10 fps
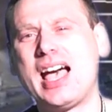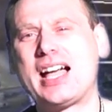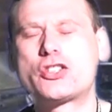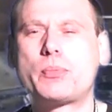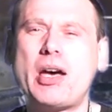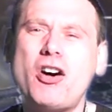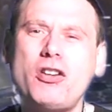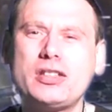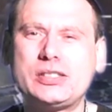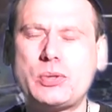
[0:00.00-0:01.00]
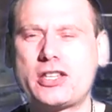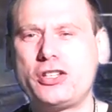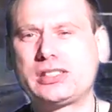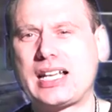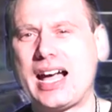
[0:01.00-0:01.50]
And to be honest with
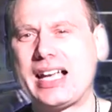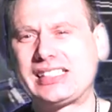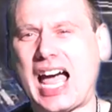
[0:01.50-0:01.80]
you guys,